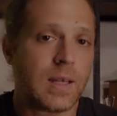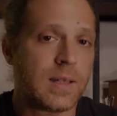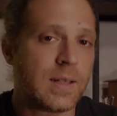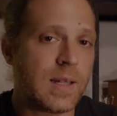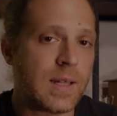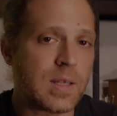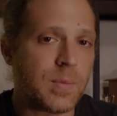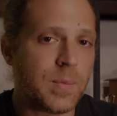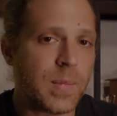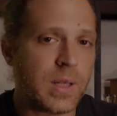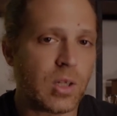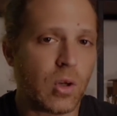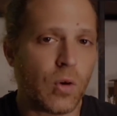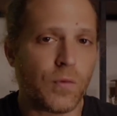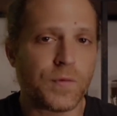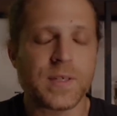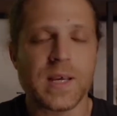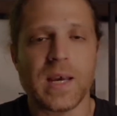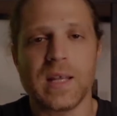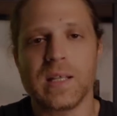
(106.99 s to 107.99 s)
That's a matter
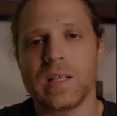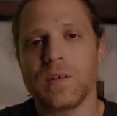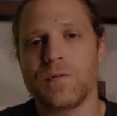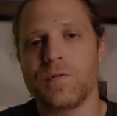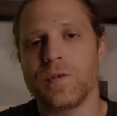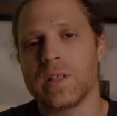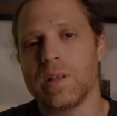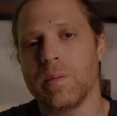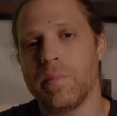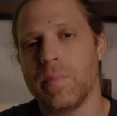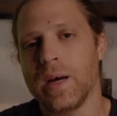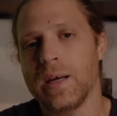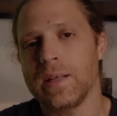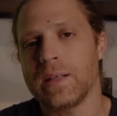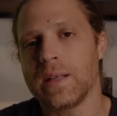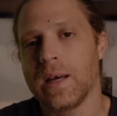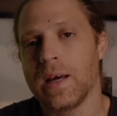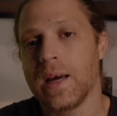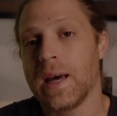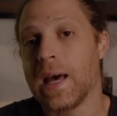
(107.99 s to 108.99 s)
of scientific
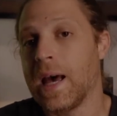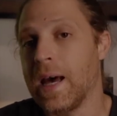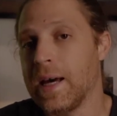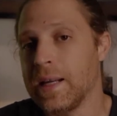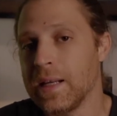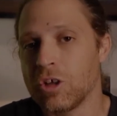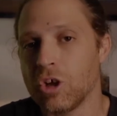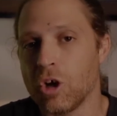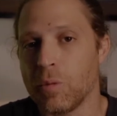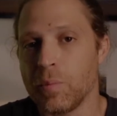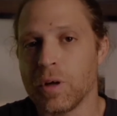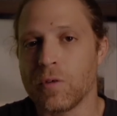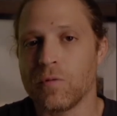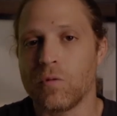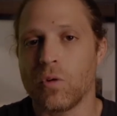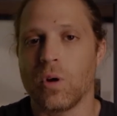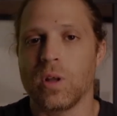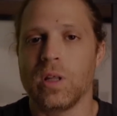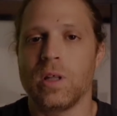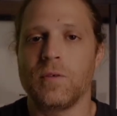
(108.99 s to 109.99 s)
debate and a topic
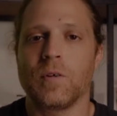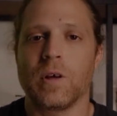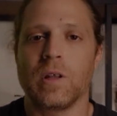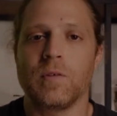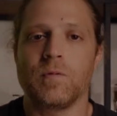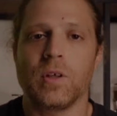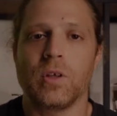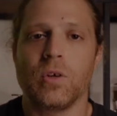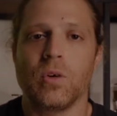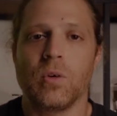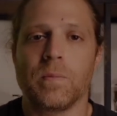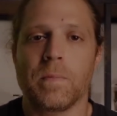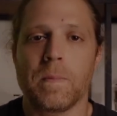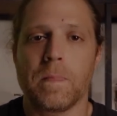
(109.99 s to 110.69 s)
for a different video.